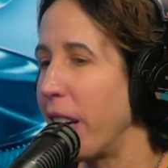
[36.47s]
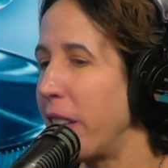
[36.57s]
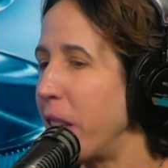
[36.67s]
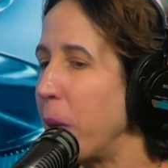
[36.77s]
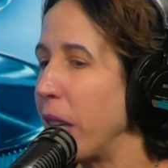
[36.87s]
I
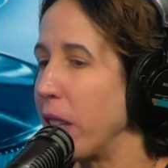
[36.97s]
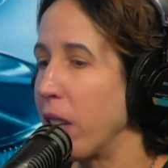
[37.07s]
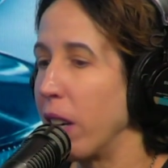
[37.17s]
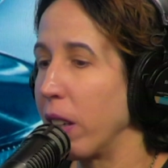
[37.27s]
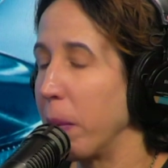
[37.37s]
think we could
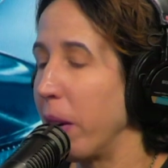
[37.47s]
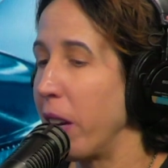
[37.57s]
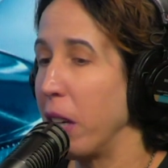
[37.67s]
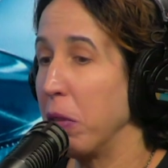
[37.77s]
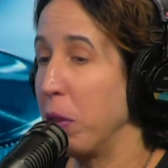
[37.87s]
talk about
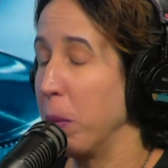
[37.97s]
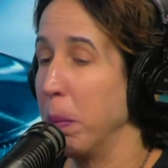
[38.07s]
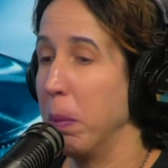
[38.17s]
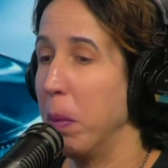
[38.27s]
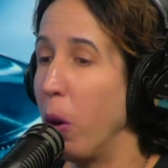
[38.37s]
hair
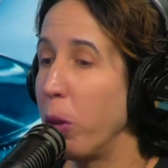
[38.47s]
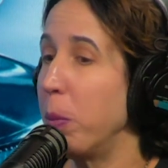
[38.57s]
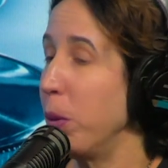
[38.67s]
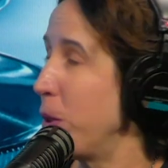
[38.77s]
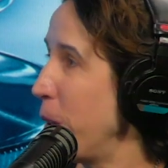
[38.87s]
for
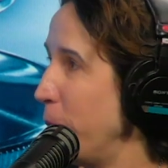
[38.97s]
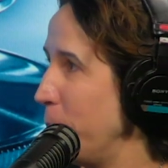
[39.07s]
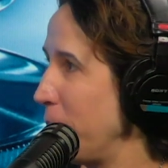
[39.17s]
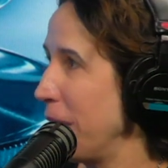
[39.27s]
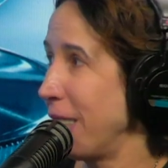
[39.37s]
multiple
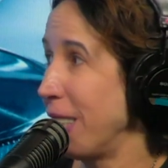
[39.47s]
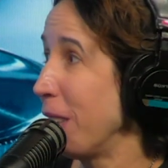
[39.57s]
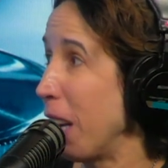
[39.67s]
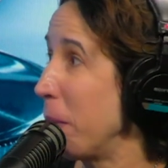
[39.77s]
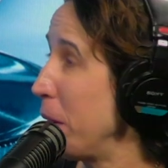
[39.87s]
shows and hmm. still
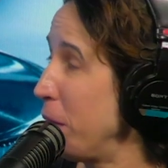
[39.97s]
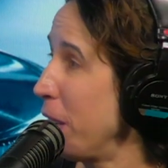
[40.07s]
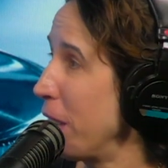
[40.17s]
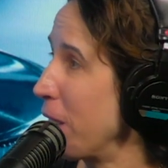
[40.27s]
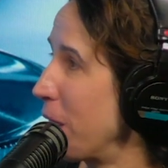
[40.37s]
not be
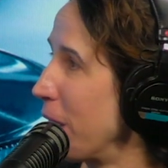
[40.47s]
finished.